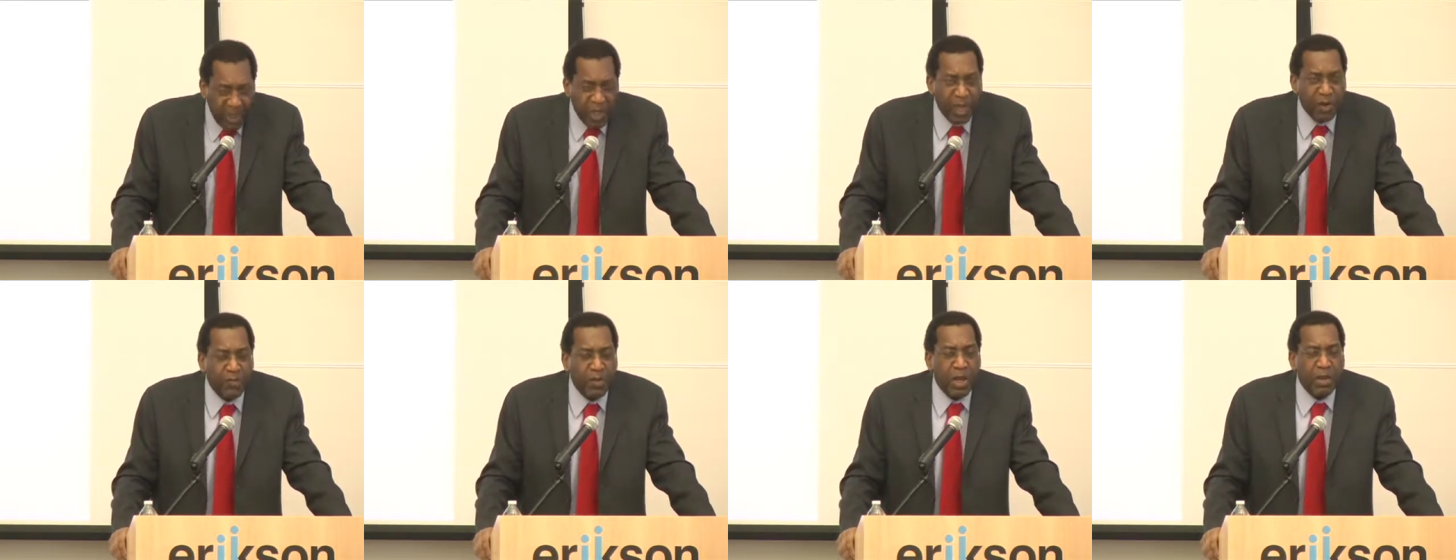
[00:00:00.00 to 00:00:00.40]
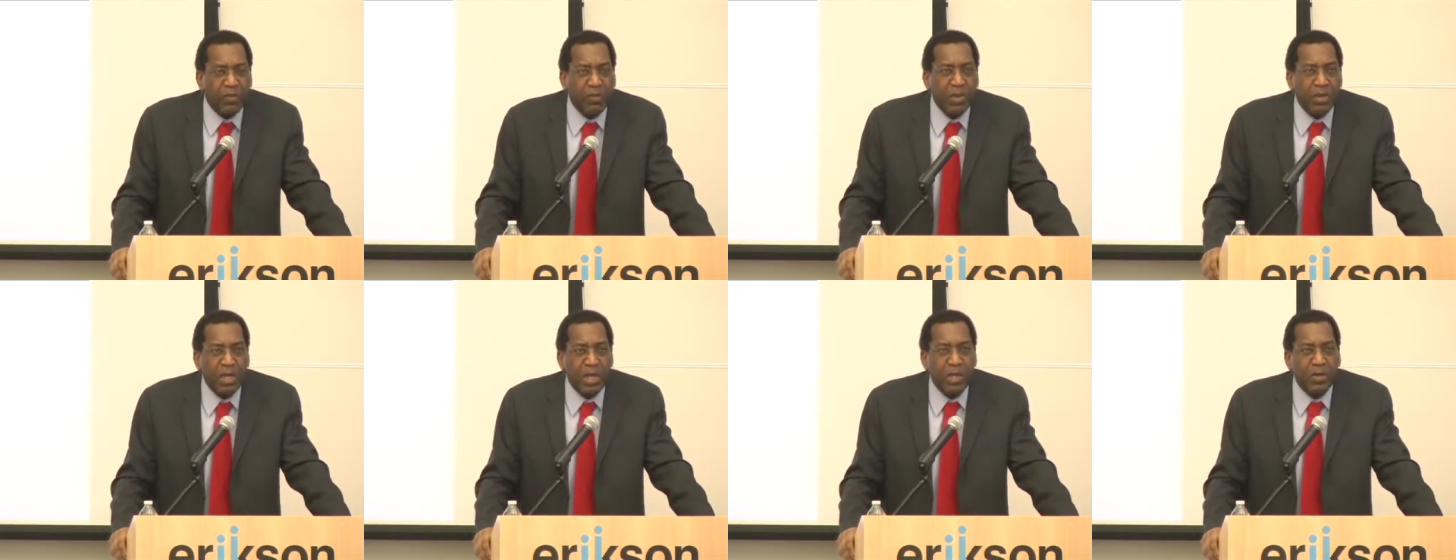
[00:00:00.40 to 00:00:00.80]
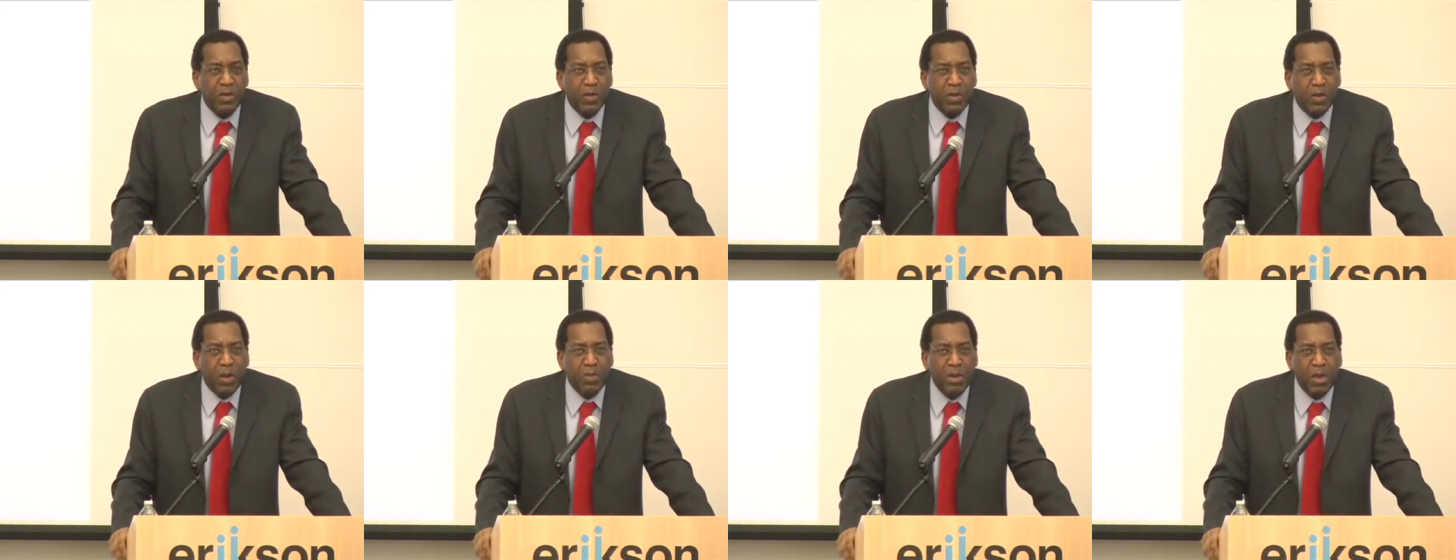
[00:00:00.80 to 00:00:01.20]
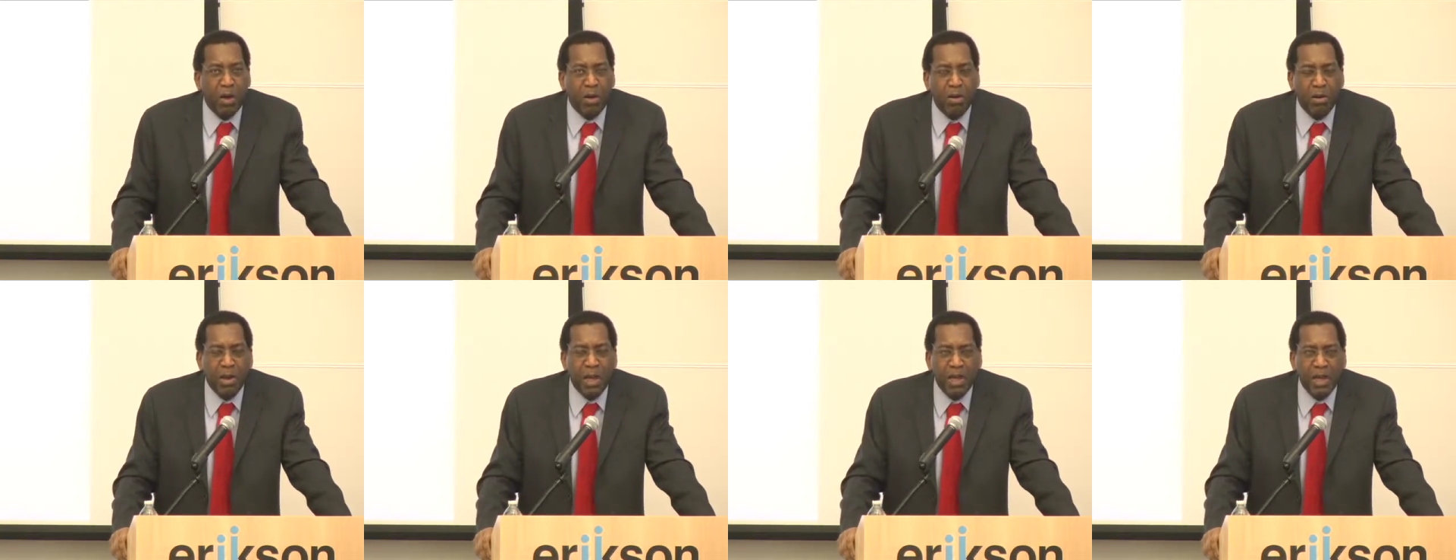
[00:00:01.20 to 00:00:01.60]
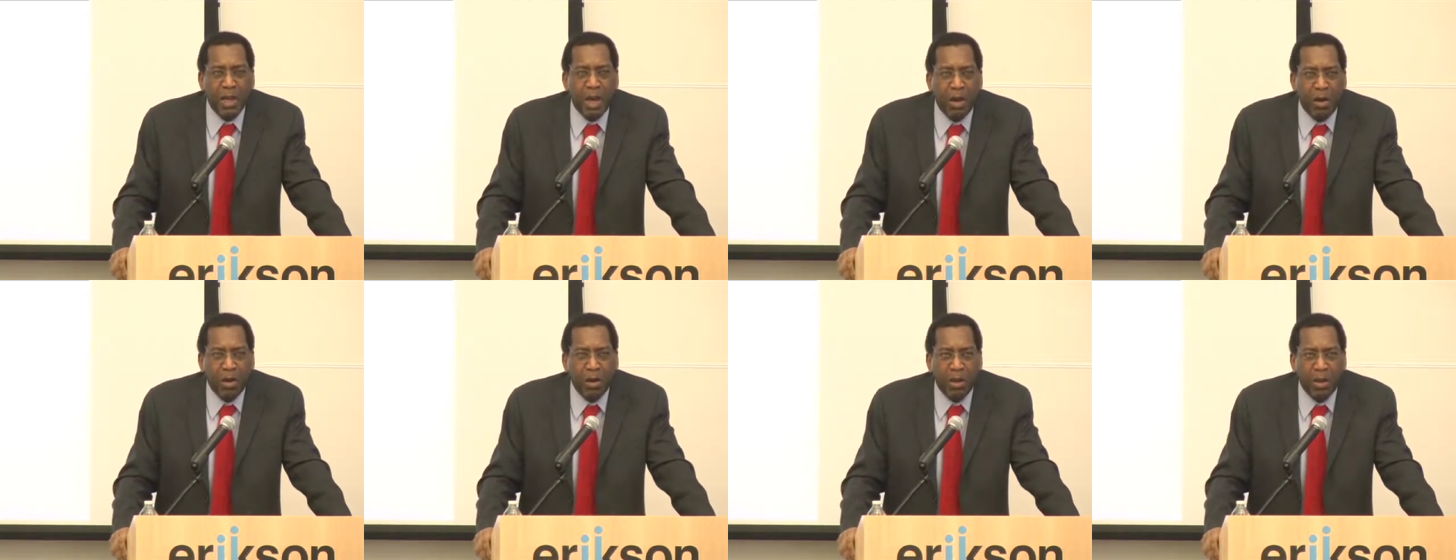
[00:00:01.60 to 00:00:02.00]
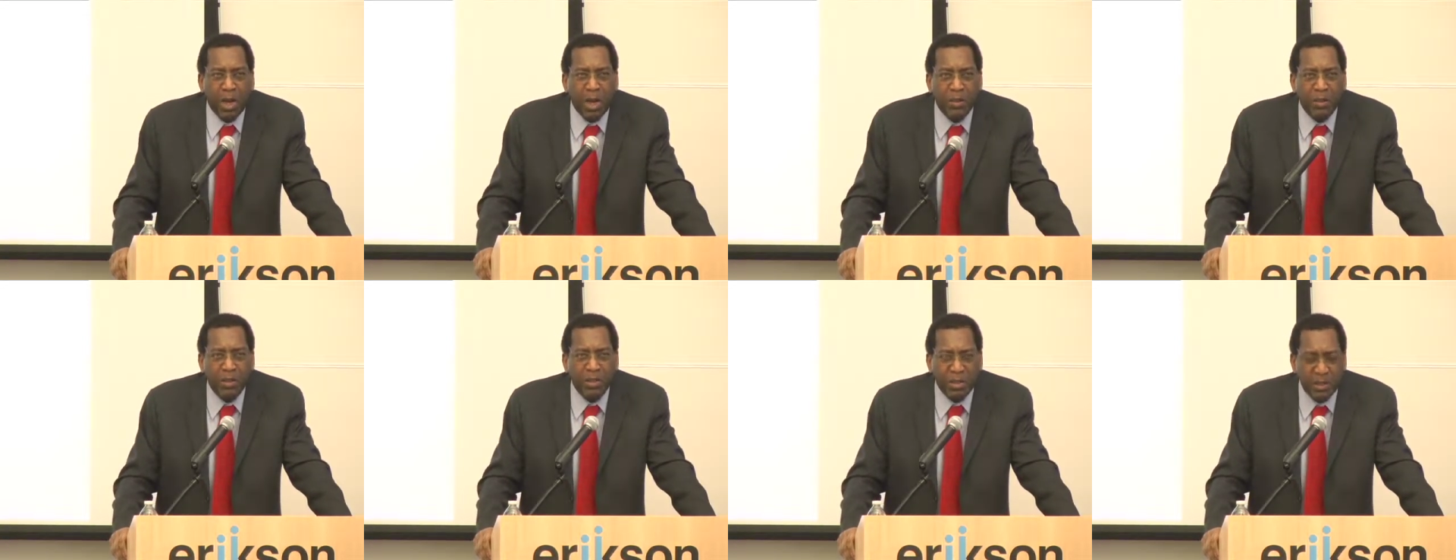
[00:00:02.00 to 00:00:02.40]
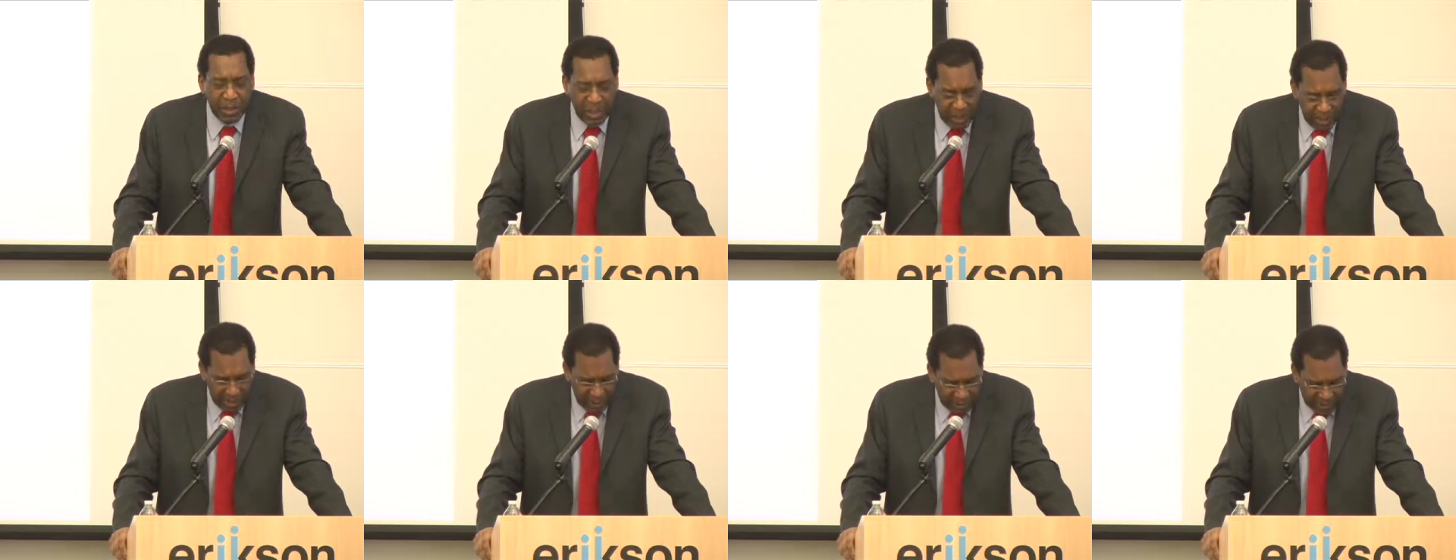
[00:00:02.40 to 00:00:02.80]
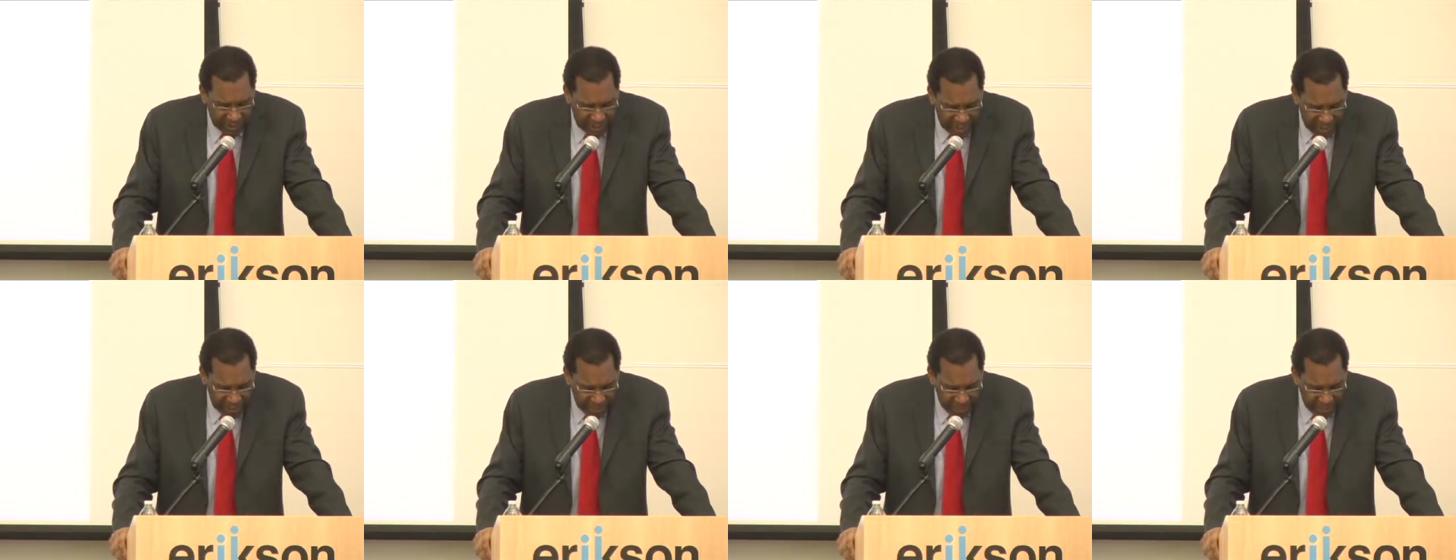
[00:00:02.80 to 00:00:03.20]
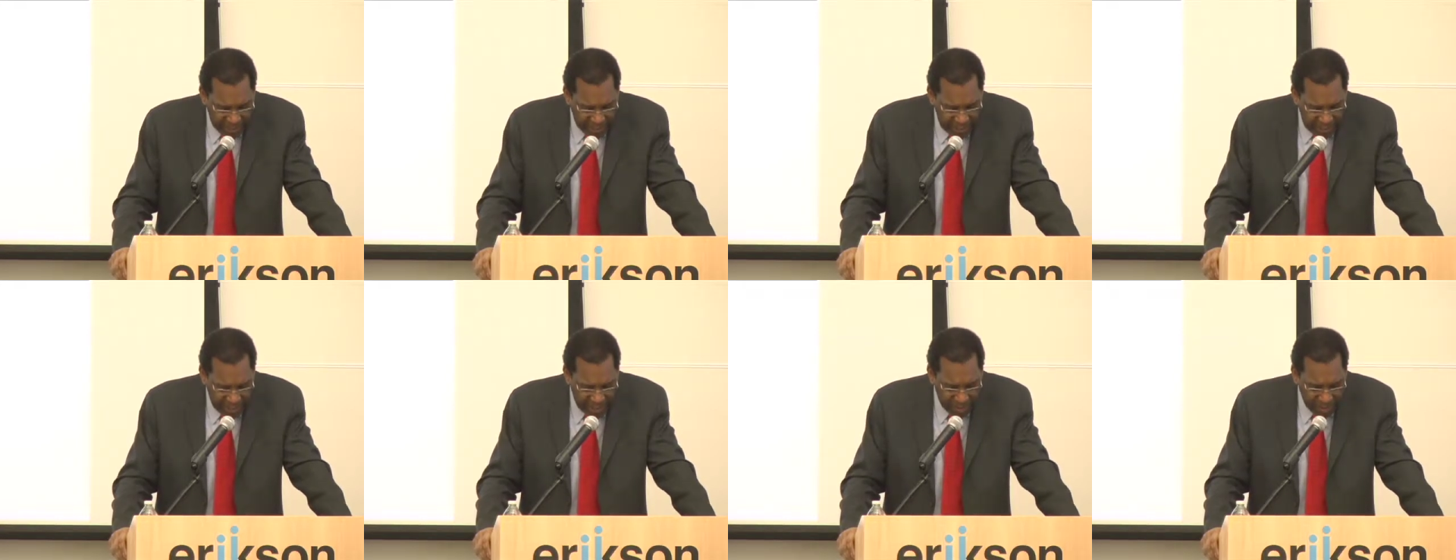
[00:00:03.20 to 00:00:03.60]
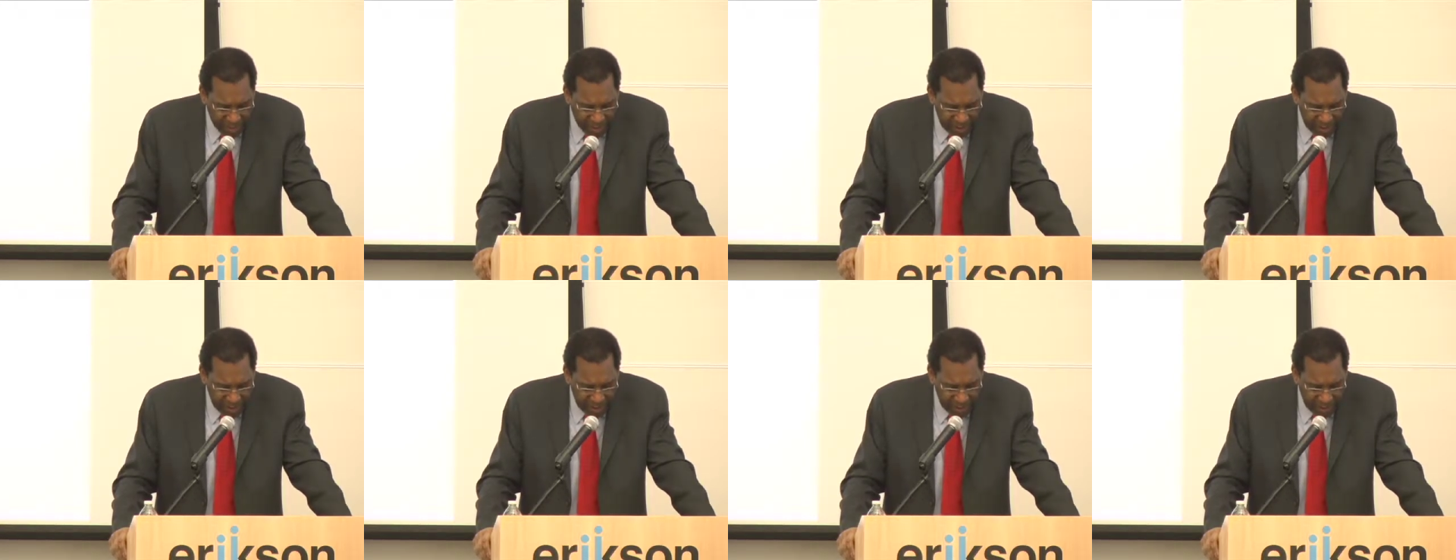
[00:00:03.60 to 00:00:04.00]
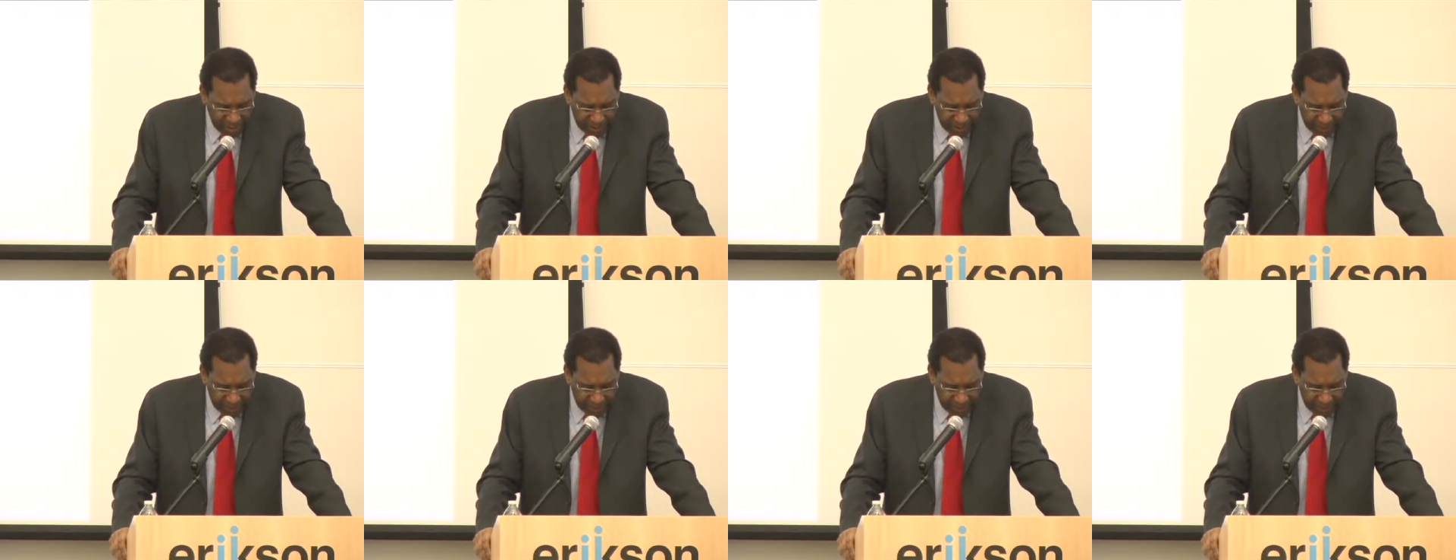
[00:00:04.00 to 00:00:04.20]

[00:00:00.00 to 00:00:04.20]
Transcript: And for teachers, I mean, all I will say is same, right?